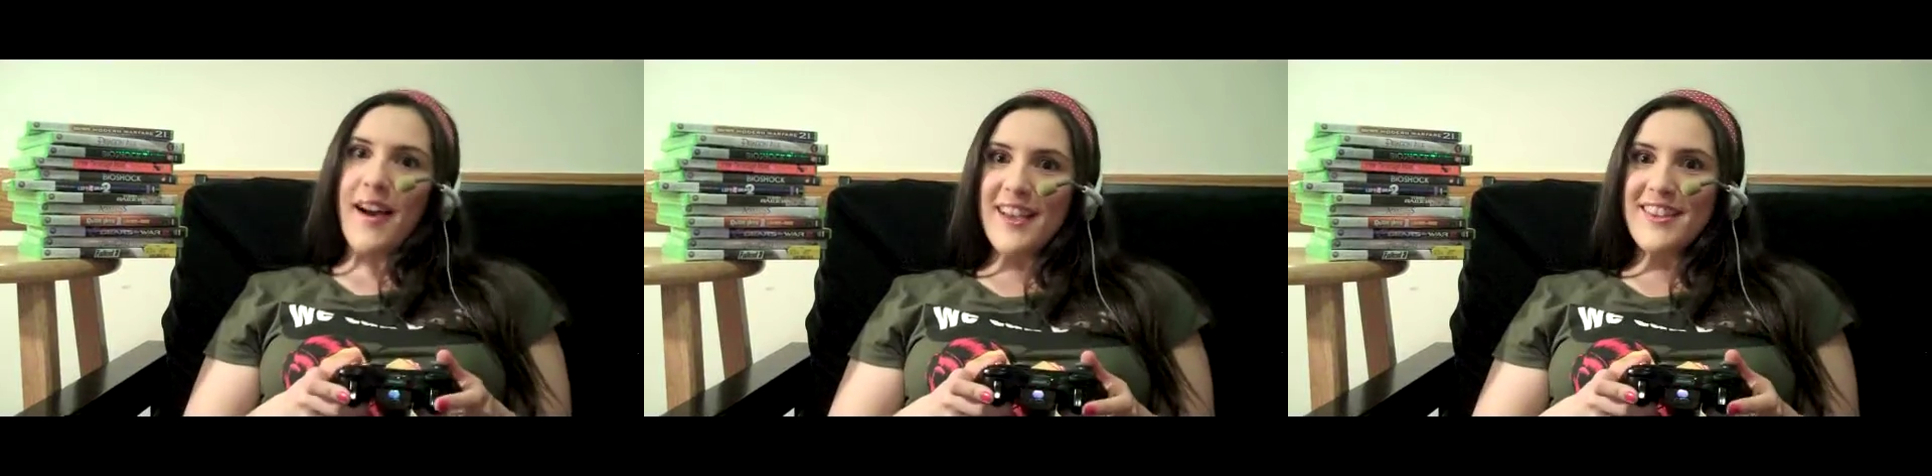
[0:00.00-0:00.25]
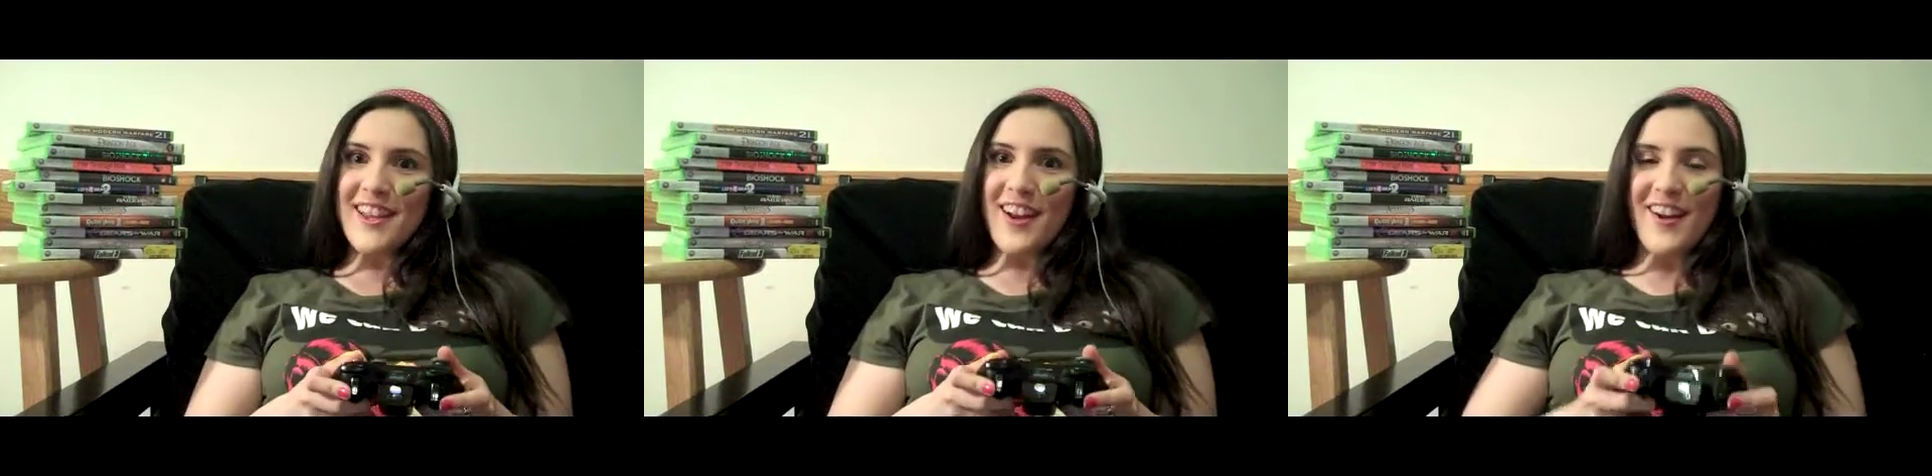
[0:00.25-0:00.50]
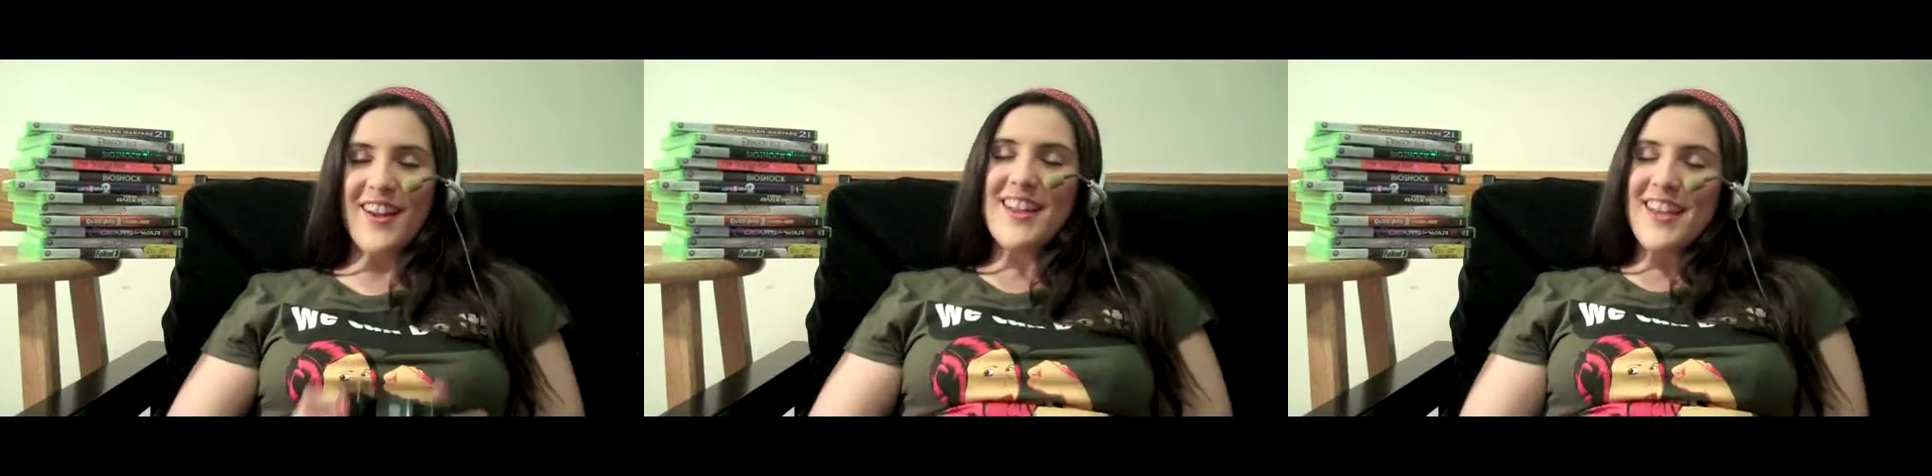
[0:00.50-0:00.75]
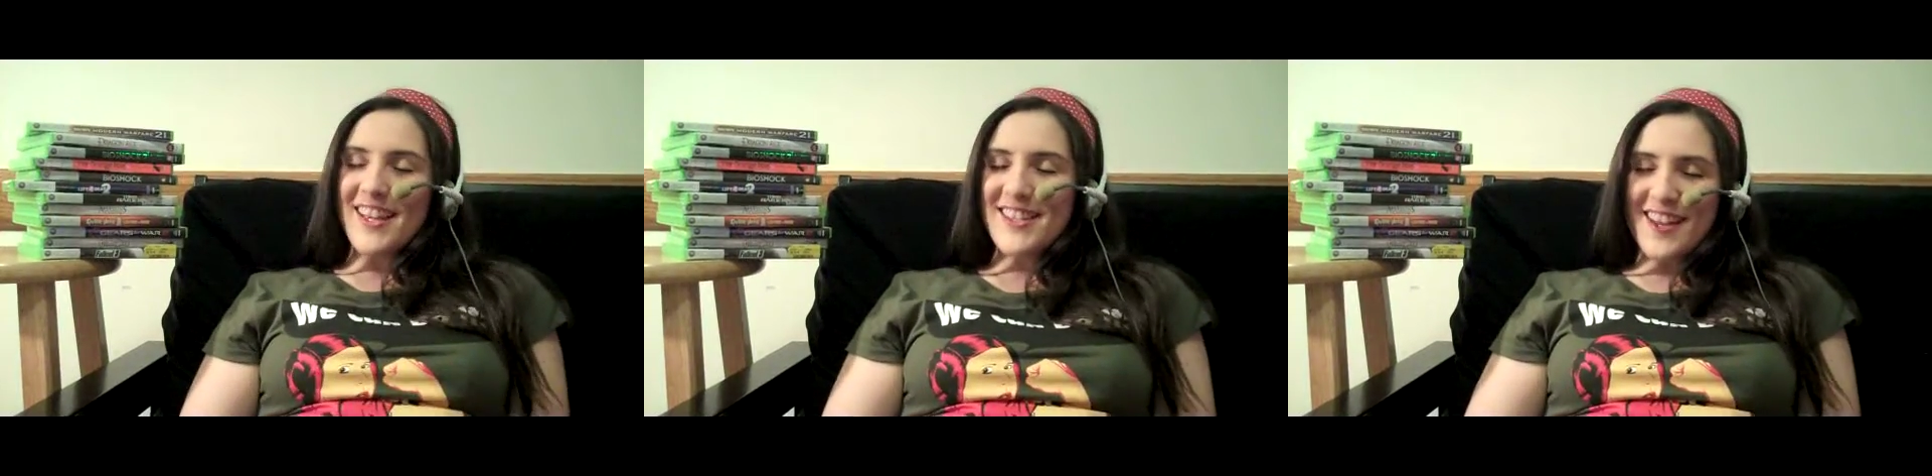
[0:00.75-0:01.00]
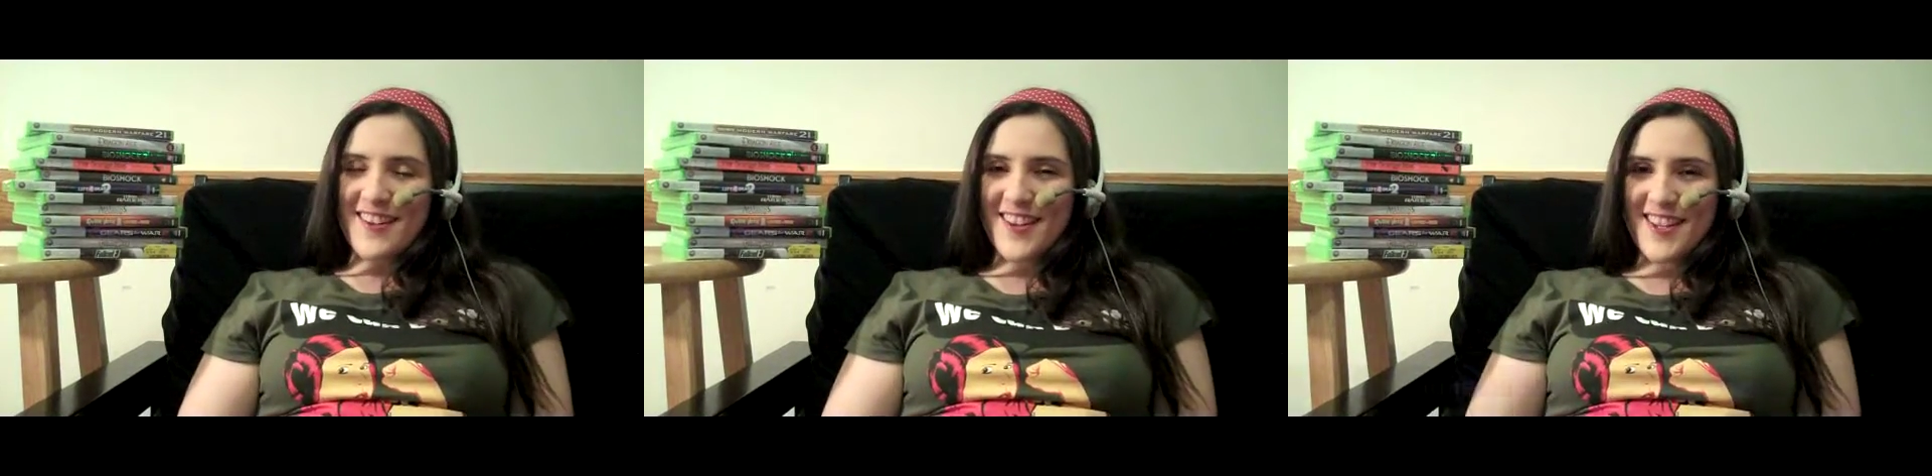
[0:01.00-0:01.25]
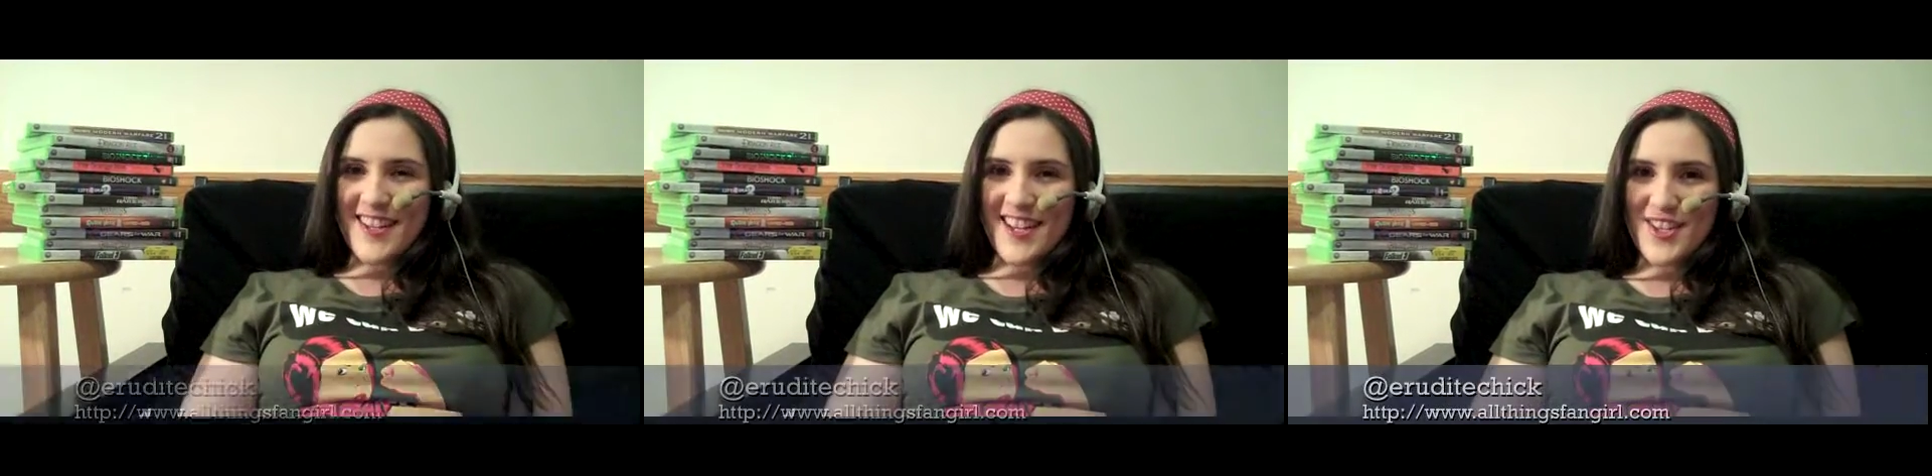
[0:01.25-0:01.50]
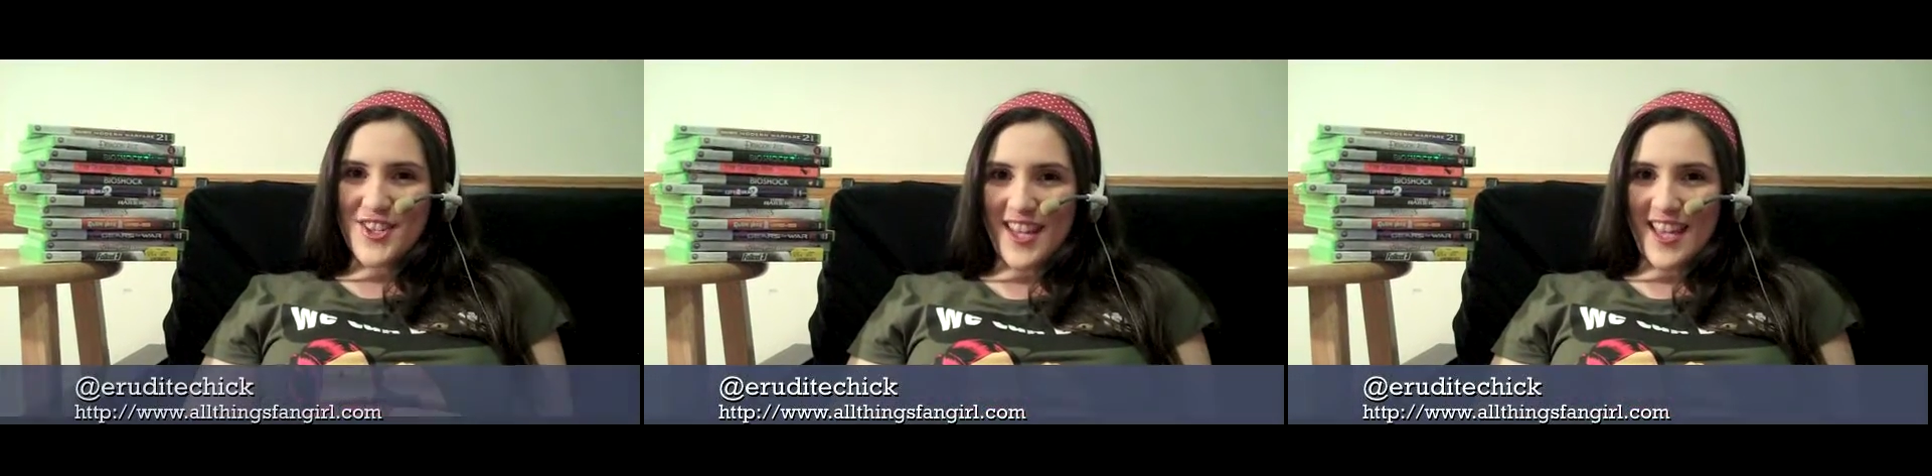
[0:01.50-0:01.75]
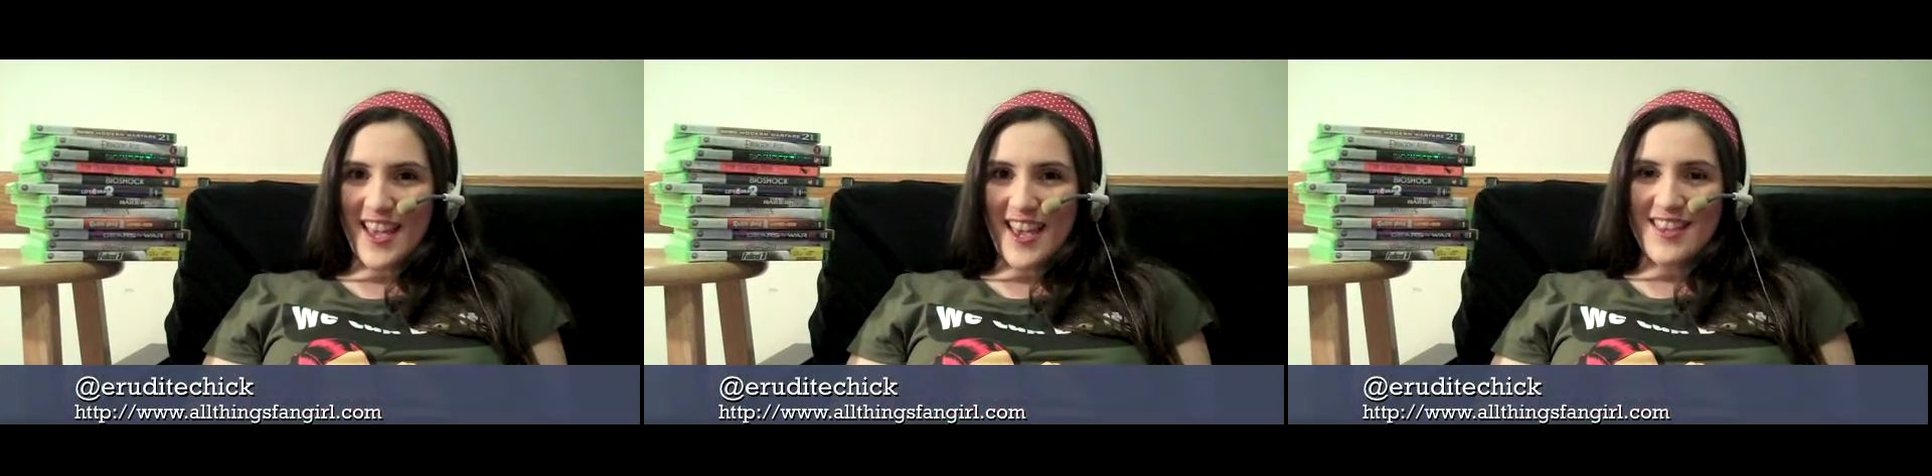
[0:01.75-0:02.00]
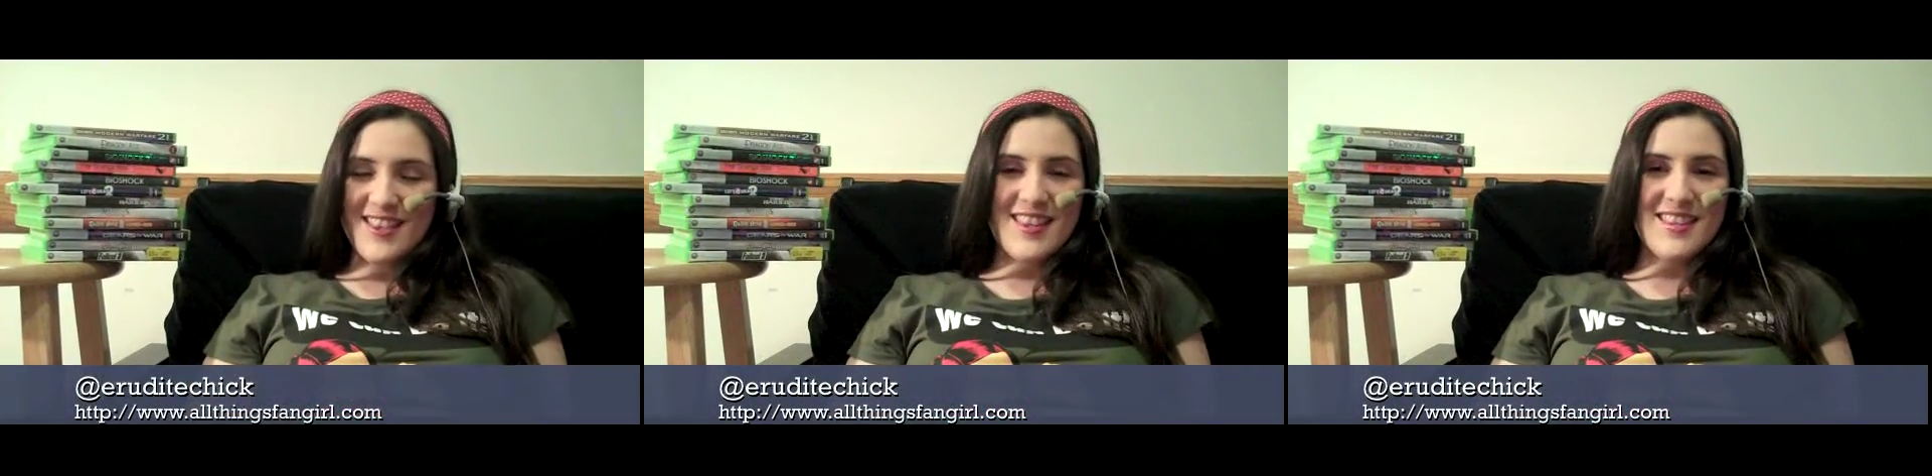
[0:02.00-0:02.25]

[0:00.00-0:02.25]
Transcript: Hey there! It's Eruditechick again,